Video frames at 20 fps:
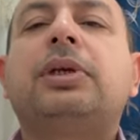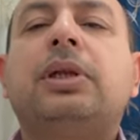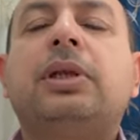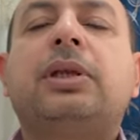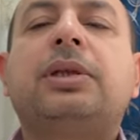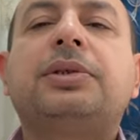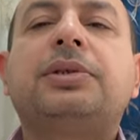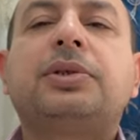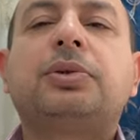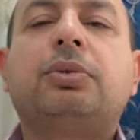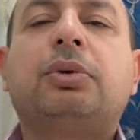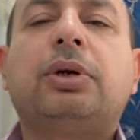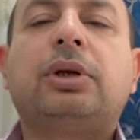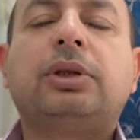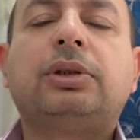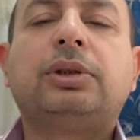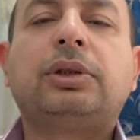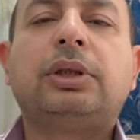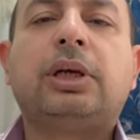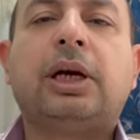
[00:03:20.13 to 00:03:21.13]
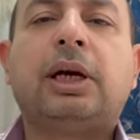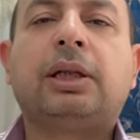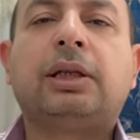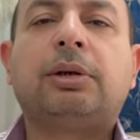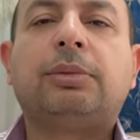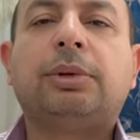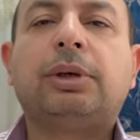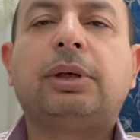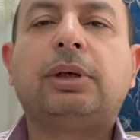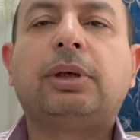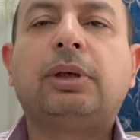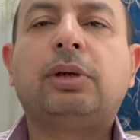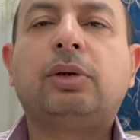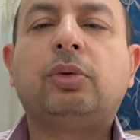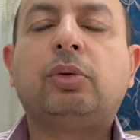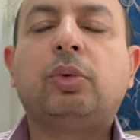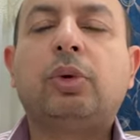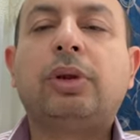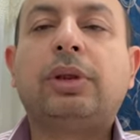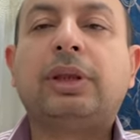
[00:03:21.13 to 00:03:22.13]
this word in Arabic
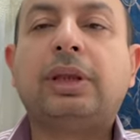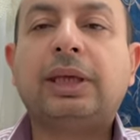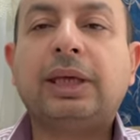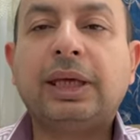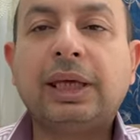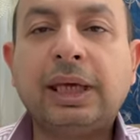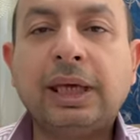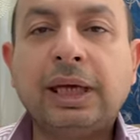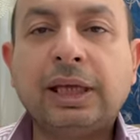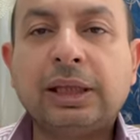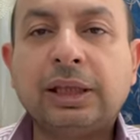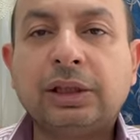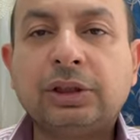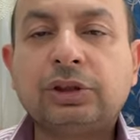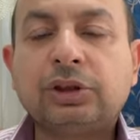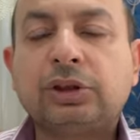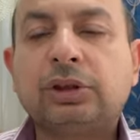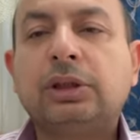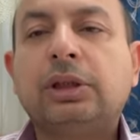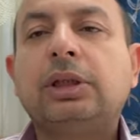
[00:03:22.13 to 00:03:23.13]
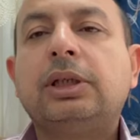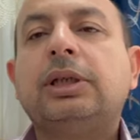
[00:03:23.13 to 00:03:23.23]
with the English